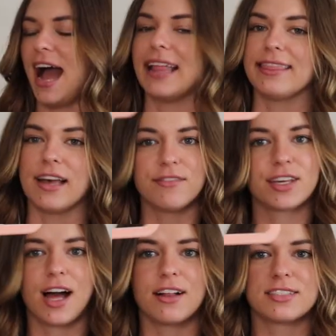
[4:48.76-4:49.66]
I love
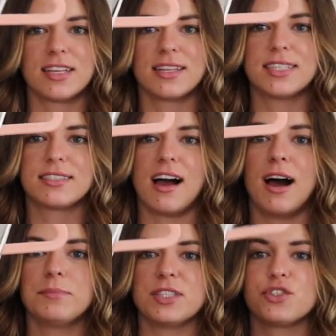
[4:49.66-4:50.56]
the colors in these
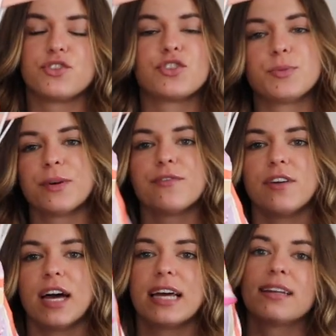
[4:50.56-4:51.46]
tops. It's super
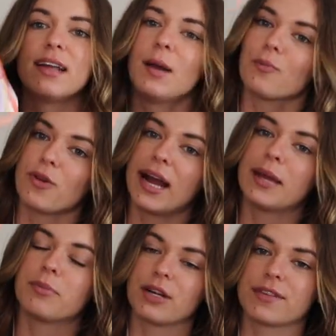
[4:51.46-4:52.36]
fun,
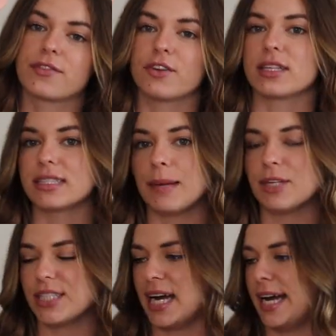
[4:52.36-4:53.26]
bright, perfect for the
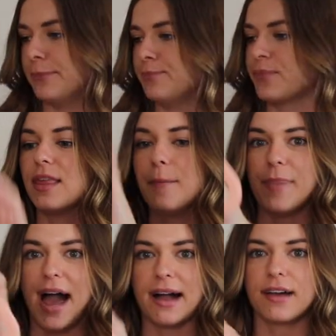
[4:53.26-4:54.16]
summertime. The
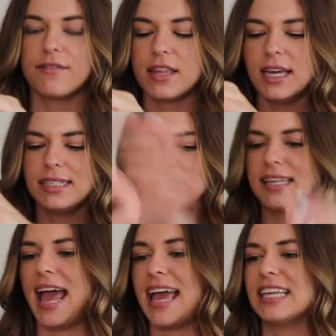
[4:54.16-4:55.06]
back of
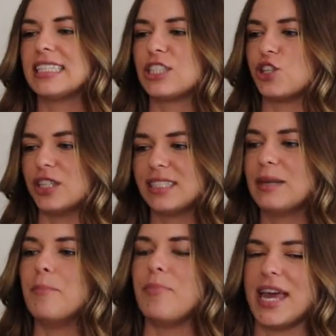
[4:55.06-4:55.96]
this is just
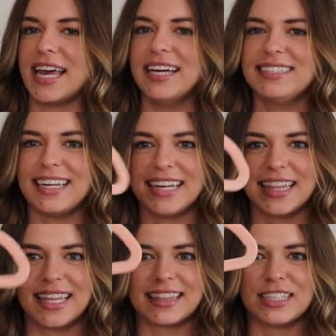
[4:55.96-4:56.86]
a band, and I
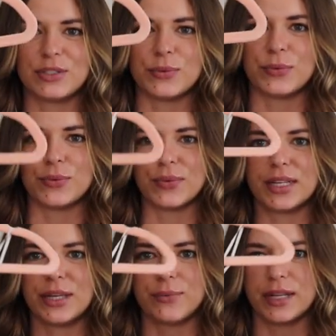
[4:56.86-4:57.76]
think that's
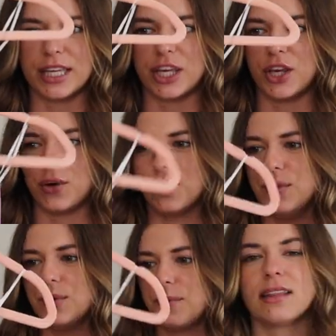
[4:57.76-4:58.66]
really, really
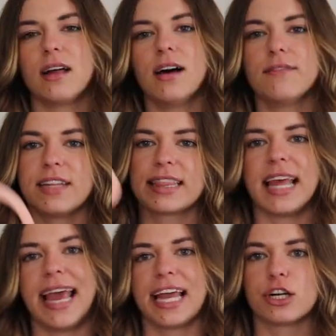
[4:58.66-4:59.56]
cute. I love like
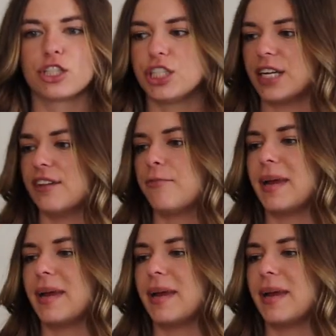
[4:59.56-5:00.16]
the handkerchief